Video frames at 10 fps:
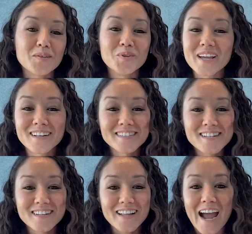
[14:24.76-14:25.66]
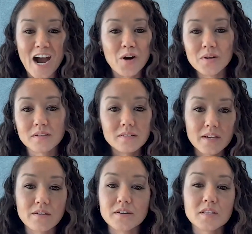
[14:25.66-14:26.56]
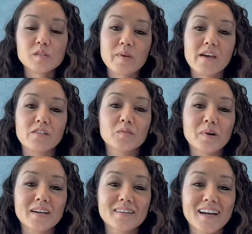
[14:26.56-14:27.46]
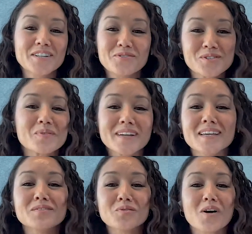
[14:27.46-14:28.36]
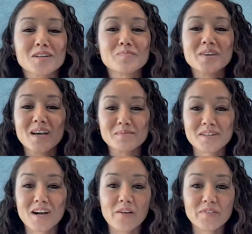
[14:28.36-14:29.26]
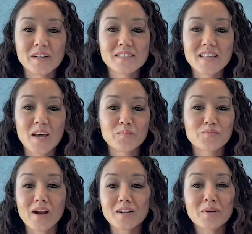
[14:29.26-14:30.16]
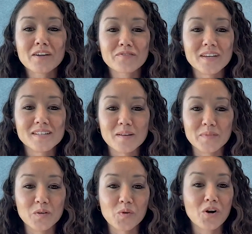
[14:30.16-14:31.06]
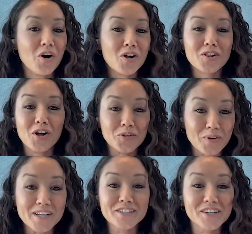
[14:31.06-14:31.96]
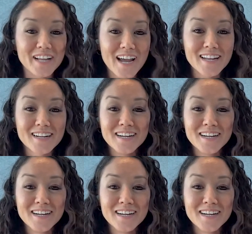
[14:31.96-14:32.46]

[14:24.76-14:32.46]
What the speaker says: We'll get into how a little later into this panel, but I do just want to give you all as PMs the confidence that product market fit is something we're all already good at.